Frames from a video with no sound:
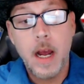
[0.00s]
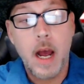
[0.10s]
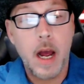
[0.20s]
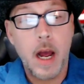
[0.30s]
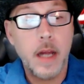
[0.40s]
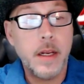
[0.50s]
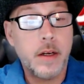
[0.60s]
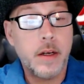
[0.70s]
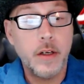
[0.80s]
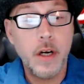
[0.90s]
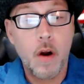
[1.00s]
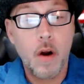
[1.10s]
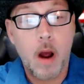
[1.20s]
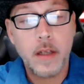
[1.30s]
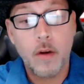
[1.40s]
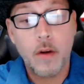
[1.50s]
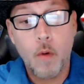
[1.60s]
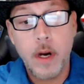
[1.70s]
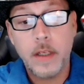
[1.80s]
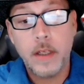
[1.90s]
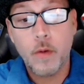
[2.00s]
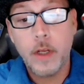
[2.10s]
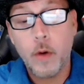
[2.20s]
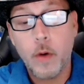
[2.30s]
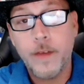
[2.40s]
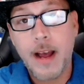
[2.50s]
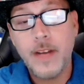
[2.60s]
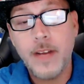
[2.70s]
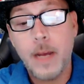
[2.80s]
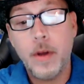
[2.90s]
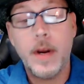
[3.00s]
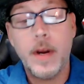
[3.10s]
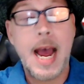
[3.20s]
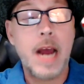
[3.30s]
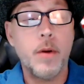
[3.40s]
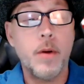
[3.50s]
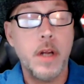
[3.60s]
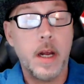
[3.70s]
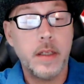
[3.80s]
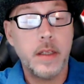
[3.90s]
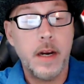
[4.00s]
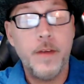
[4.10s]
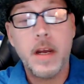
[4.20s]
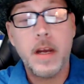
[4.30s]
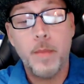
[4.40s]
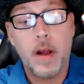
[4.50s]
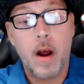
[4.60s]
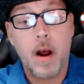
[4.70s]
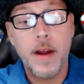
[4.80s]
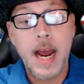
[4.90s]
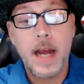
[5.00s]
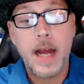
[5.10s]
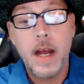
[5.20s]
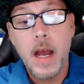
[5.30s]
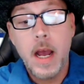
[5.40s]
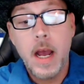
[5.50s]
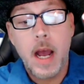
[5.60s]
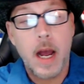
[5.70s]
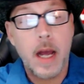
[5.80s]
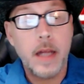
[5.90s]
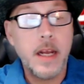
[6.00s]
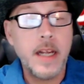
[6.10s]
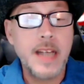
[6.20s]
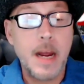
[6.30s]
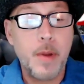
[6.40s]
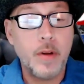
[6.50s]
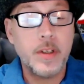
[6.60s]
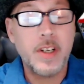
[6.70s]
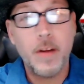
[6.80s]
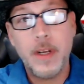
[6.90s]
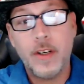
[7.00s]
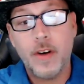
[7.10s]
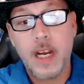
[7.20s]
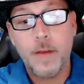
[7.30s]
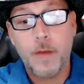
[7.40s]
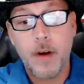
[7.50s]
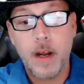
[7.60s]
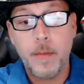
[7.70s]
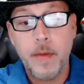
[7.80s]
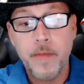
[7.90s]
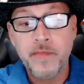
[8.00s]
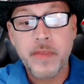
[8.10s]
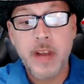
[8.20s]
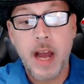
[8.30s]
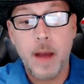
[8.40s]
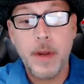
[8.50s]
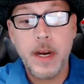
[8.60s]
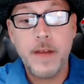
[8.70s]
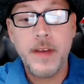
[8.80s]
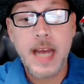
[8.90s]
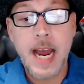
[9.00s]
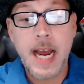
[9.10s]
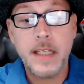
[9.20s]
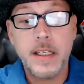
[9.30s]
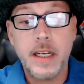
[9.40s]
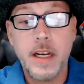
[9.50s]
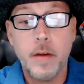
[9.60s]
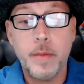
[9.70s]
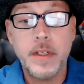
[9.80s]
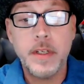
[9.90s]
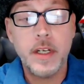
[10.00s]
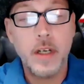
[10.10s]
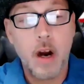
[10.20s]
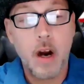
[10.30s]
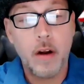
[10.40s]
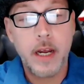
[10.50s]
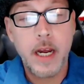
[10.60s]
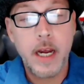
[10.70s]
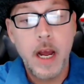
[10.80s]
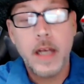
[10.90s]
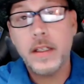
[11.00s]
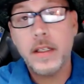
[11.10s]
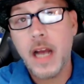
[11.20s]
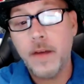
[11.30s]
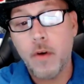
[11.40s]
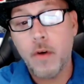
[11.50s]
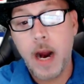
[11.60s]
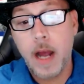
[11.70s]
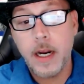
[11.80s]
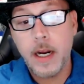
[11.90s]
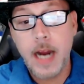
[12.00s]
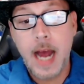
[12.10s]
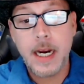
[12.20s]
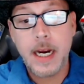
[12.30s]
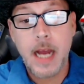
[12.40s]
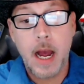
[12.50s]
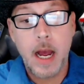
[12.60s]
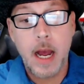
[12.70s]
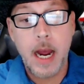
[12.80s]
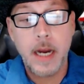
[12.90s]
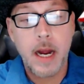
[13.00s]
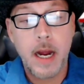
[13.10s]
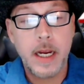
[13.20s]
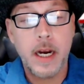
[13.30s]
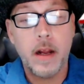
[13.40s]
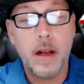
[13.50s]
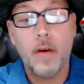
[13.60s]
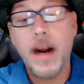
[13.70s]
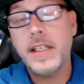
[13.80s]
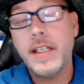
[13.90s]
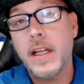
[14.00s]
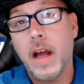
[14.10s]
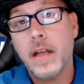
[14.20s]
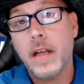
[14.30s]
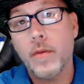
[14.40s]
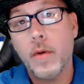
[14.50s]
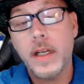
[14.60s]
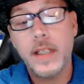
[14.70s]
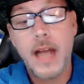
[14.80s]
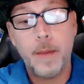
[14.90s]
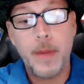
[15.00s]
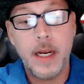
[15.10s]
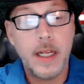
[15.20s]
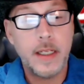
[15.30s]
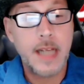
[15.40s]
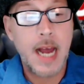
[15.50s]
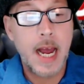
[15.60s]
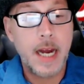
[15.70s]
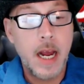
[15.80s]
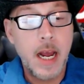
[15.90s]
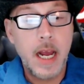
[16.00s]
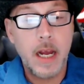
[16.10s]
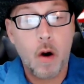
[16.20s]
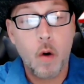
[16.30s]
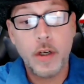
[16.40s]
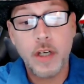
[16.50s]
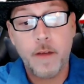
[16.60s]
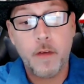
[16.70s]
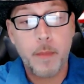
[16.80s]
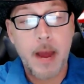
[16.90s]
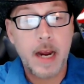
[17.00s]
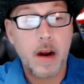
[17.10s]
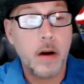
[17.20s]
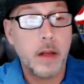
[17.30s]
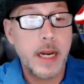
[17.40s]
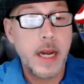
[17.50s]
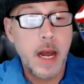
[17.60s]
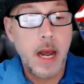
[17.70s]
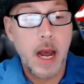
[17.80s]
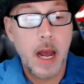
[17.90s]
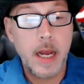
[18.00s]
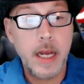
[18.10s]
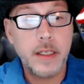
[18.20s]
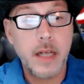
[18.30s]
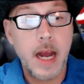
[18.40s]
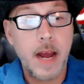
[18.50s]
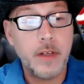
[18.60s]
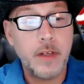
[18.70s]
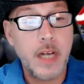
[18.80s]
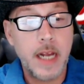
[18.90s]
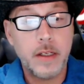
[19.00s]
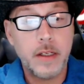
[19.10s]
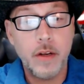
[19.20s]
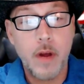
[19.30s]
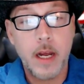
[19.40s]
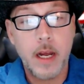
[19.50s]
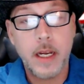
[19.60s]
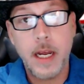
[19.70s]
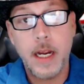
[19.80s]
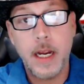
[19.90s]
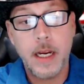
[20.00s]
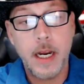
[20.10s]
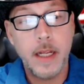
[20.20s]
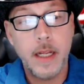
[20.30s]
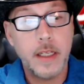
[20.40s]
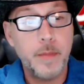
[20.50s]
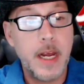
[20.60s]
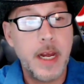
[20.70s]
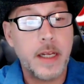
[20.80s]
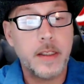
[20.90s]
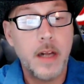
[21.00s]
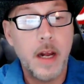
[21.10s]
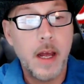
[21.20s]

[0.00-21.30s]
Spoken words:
Cugino also won his 2025 debut at Aqueduct, and if he can build on that, the inside post could be tricky for him, but if he can secure position early, save ground, and not get a little racing luck to where he's not pinned inside or shuffled back early, he's going to have a chance to get in this mix.